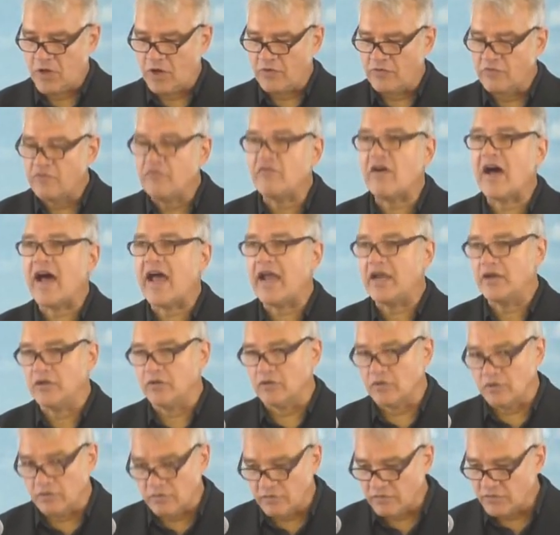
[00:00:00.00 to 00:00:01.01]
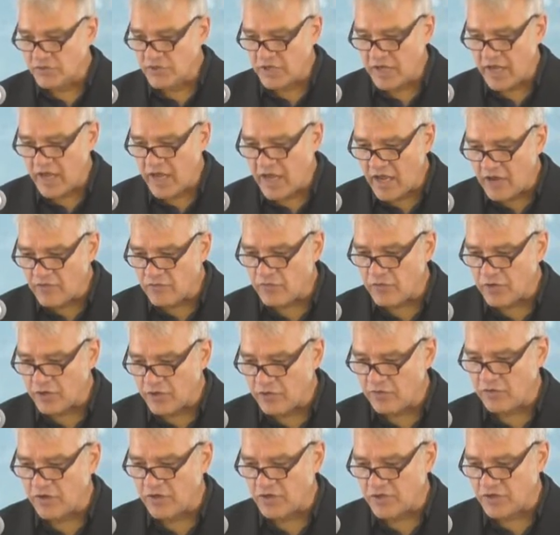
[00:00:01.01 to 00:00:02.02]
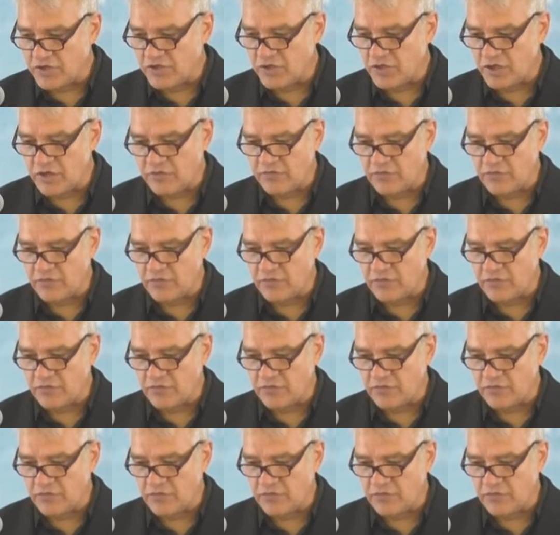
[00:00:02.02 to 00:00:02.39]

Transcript: are vital to every Christian